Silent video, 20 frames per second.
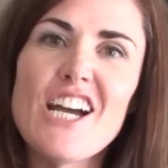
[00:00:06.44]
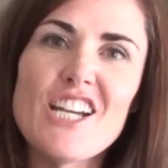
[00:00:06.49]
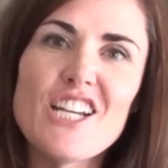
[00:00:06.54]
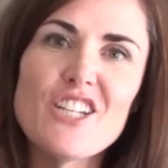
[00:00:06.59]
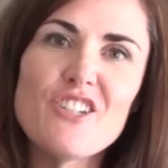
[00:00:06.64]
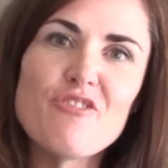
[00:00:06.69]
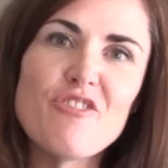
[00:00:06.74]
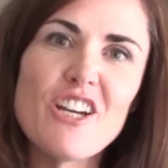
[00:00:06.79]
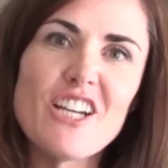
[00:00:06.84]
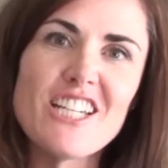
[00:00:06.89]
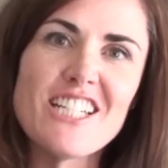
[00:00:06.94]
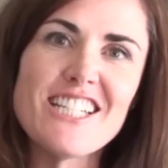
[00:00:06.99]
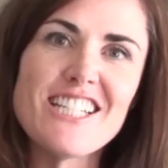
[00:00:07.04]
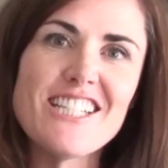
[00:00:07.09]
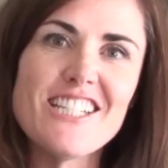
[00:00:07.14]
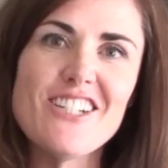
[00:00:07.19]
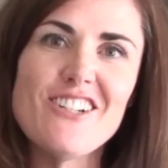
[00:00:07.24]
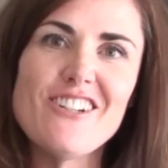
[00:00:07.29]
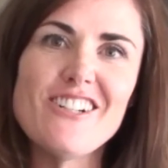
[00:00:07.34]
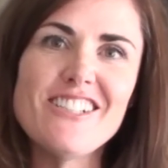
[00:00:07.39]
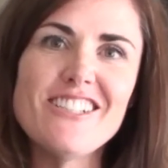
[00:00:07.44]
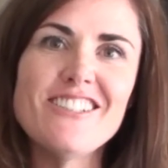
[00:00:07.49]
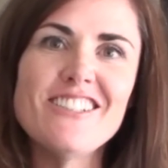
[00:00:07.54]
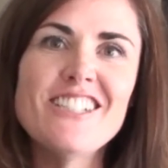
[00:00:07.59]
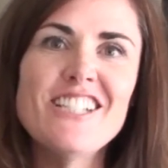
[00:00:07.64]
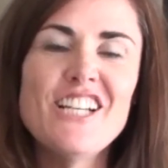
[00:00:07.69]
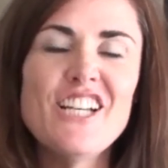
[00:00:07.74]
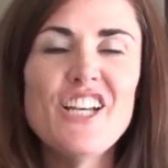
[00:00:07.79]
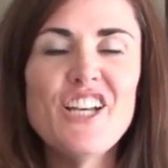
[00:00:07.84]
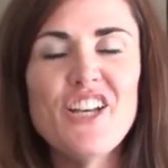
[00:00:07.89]
that I can
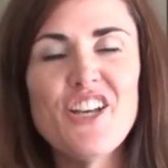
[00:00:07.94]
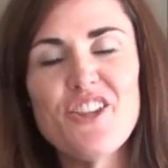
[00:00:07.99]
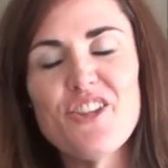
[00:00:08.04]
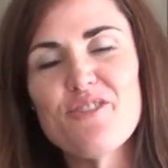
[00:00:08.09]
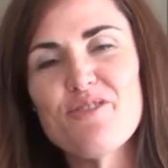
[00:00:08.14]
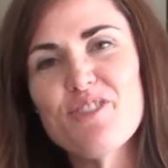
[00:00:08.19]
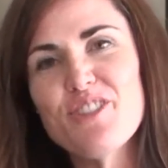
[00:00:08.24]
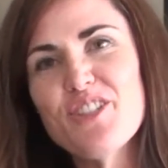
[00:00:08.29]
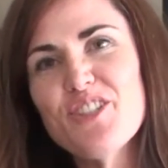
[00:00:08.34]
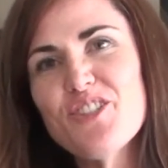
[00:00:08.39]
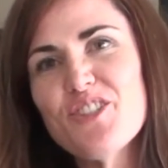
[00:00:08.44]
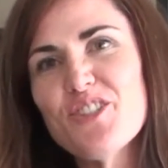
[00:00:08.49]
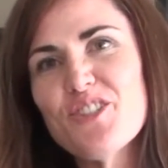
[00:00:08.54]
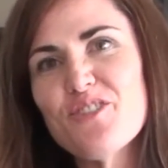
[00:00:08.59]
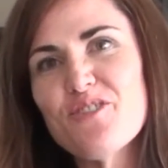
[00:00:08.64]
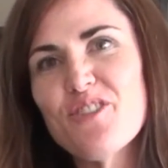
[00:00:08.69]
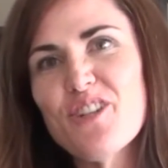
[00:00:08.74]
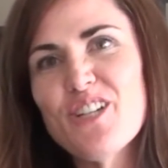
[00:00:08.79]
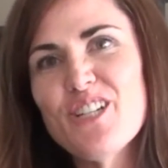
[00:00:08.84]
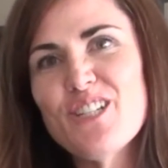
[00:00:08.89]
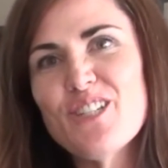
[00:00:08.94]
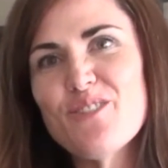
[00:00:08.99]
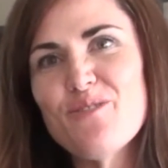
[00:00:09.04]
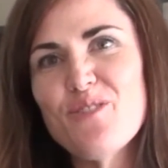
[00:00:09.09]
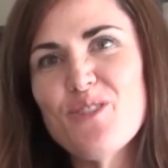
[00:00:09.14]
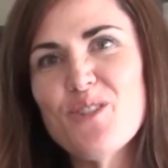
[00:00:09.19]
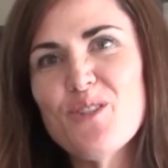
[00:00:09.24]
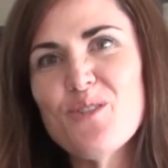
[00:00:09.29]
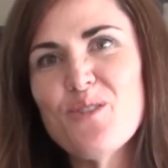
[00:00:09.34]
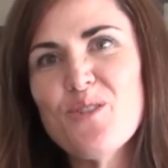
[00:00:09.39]
reconcile the religious rights
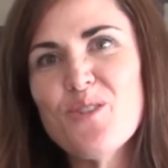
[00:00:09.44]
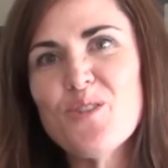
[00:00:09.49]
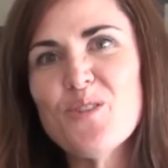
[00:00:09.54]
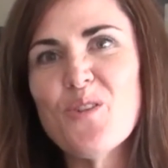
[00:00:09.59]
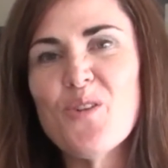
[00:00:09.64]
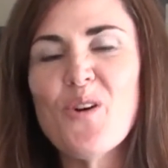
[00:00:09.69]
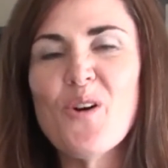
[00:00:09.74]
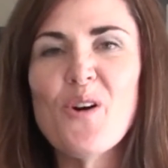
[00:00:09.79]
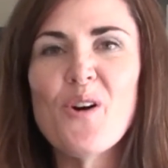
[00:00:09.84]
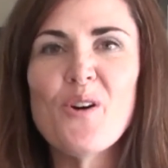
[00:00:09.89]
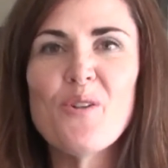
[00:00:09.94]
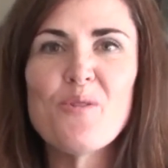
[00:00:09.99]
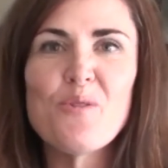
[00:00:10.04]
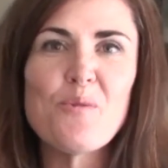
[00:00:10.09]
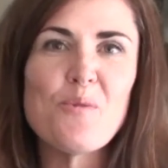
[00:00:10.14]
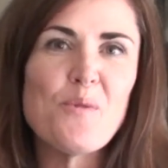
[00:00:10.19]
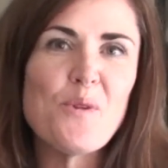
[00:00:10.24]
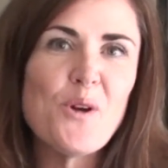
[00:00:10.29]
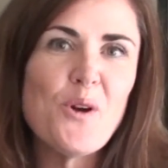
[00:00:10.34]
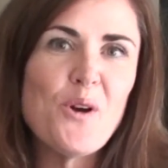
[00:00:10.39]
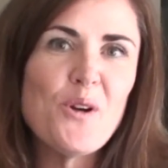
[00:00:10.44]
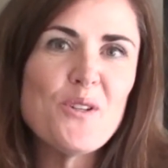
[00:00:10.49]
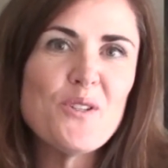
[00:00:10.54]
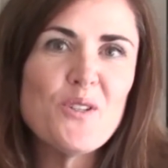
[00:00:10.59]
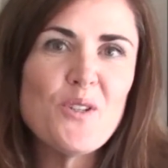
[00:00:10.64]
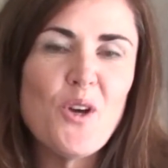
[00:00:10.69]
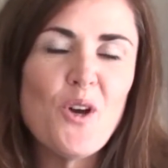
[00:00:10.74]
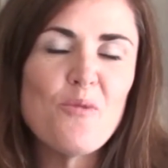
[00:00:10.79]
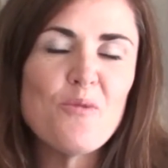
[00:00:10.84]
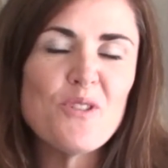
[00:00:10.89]
views with
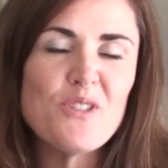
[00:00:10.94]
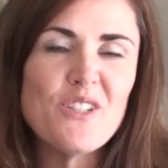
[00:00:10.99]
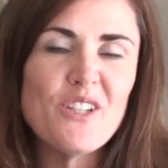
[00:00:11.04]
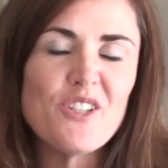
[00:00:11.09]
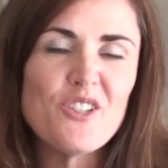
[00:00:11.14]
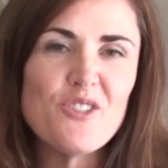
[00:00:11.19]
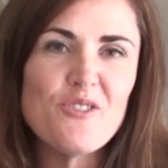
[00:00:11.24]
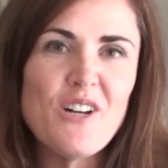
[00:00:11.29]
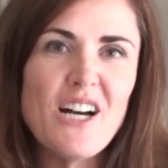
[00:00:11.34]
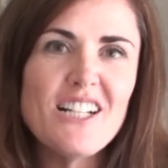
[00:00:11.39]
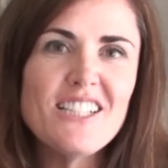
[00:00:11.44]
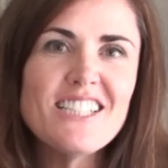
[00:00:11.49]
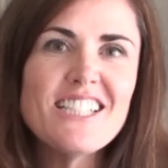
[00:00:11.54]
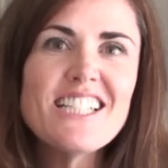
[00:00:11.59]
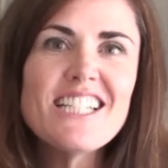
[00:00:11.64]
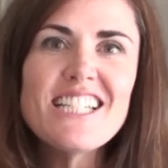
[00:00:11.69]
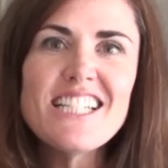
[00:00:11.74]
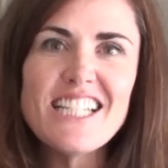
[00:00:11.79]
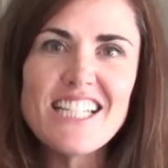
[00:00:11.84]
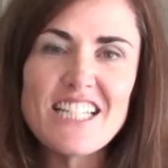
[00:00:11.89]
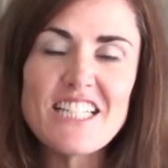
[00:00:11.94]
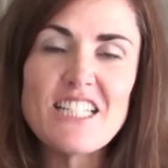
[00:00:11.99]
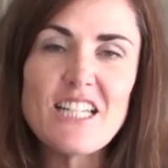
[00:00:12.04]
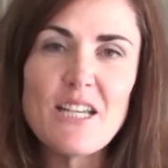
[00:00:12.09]
regards to homosexuality